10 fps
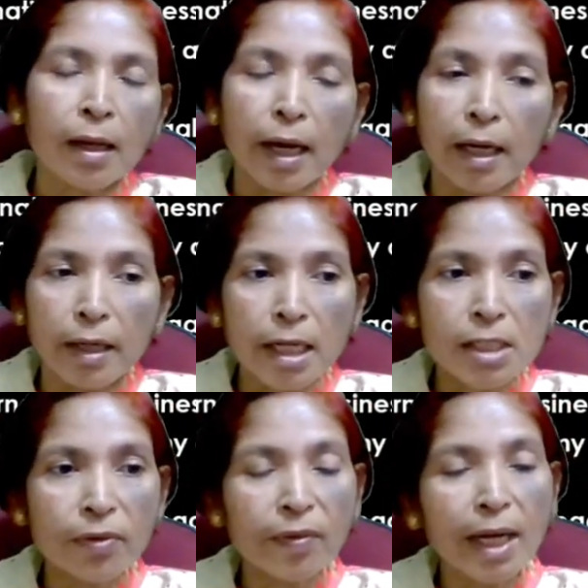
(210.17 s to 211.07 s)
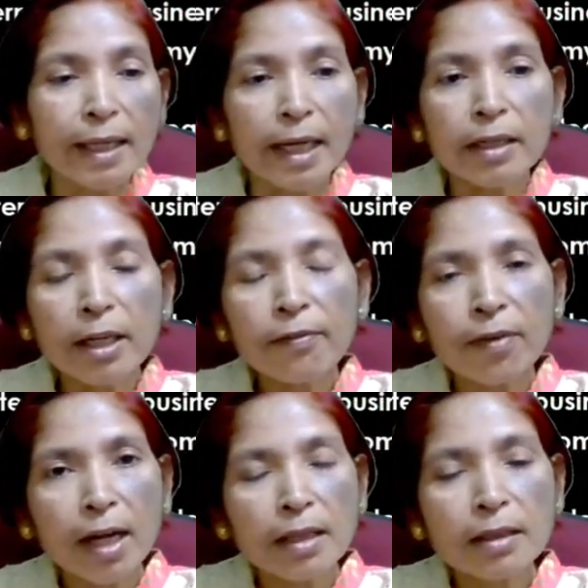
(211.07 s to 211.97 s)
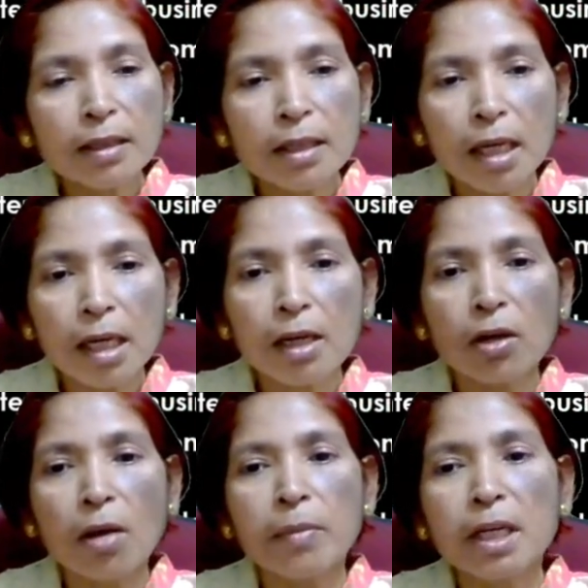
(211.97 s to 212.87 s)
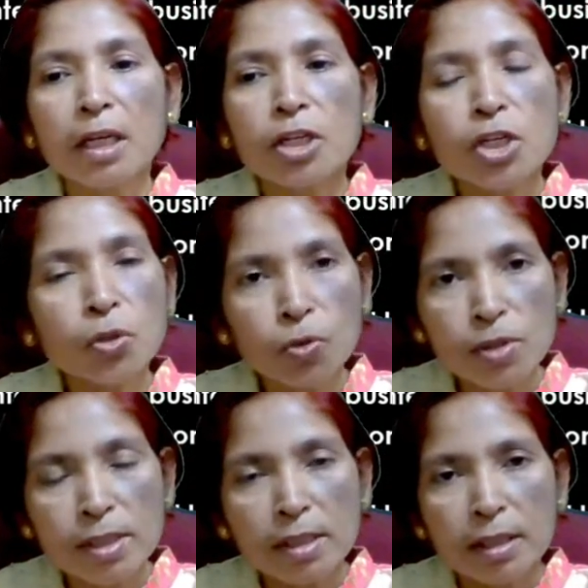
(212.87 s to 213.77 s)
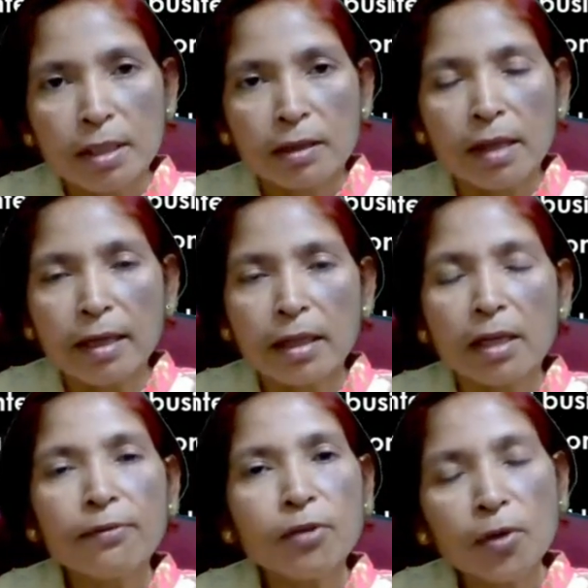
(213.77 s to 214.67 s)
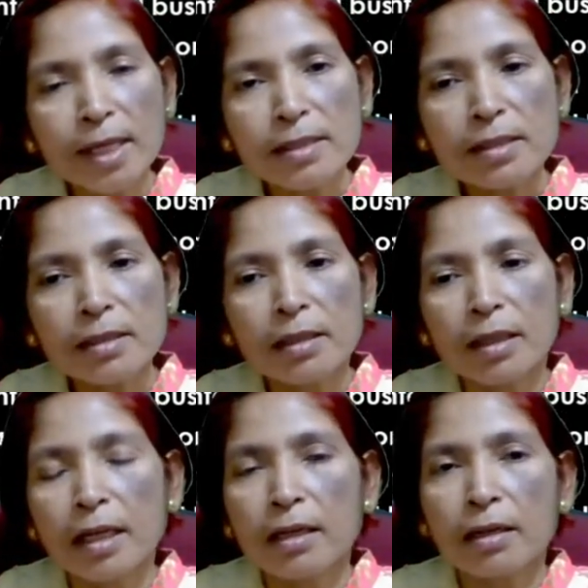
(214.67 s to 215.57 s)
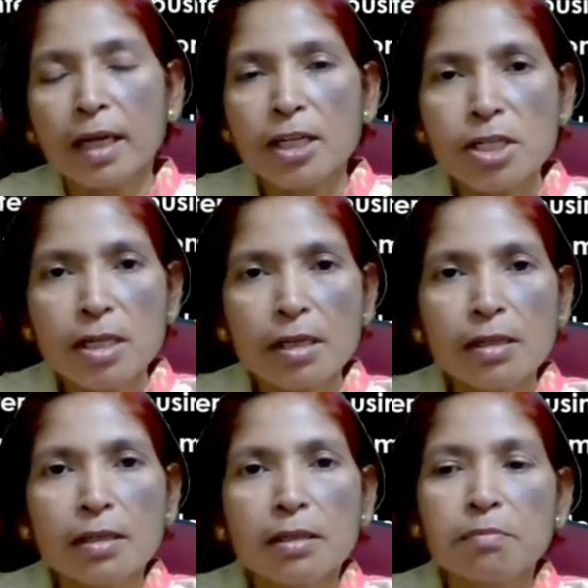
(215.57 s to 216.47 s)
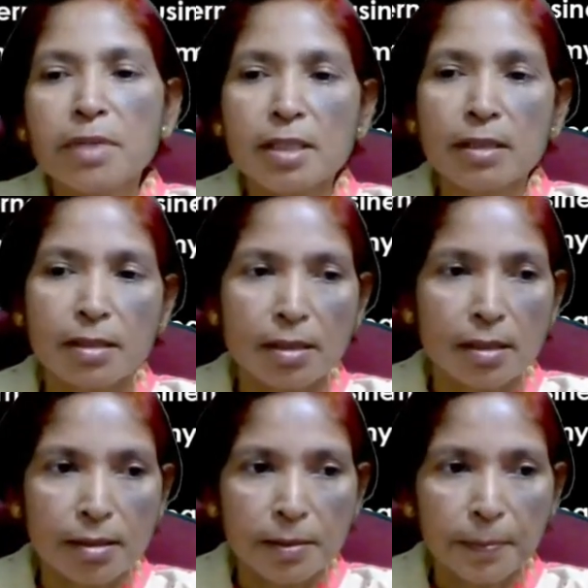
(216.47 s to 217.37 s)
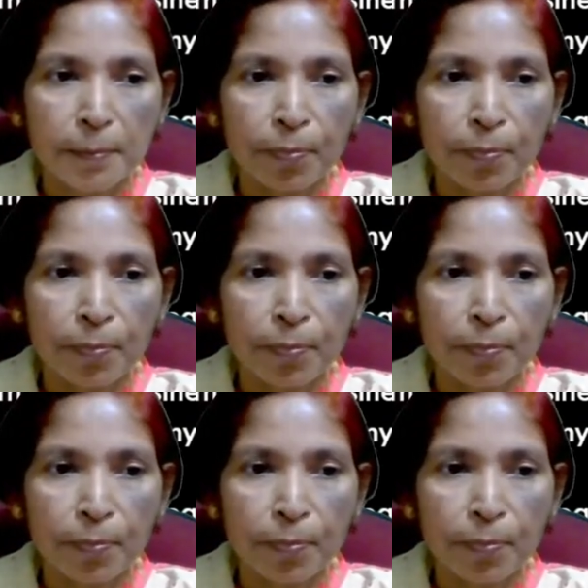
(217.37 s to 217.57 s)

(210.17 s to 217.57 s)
And next, we will identify the key economic issues that influence international businesses.